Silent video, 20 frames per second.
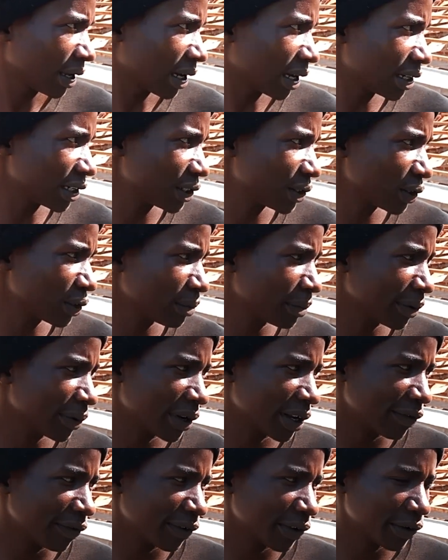and he told me,
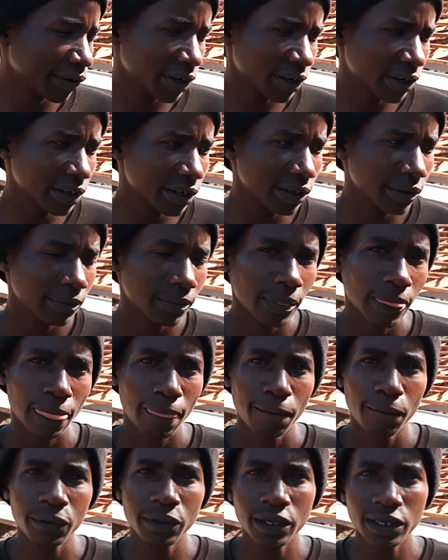whenever you're ready,
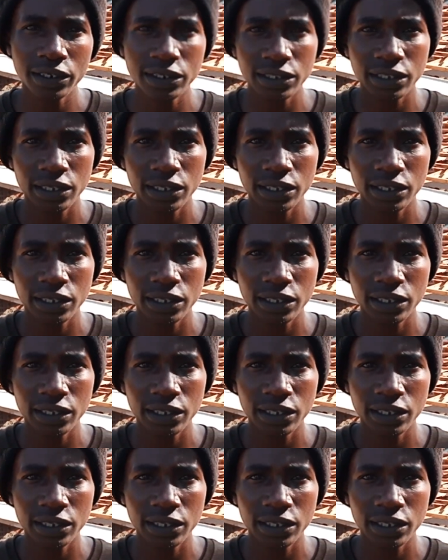you just